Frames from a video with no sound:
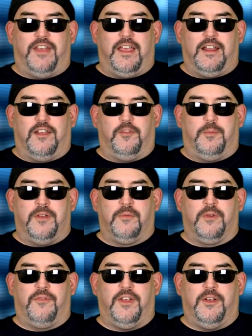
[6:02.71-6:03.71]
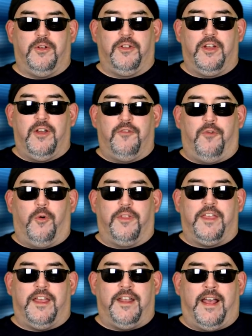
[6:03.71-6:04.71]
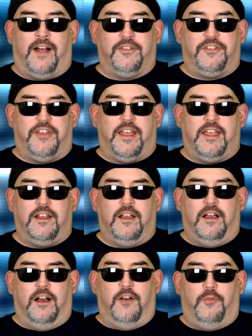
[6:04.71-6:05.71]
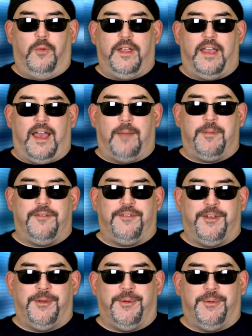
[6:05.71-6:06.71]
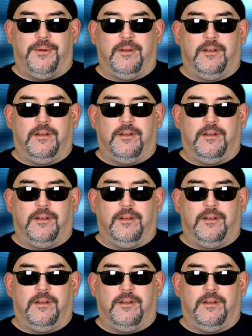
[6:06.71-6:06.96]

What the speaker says: date has been revealed for the announce date of We Happy Few.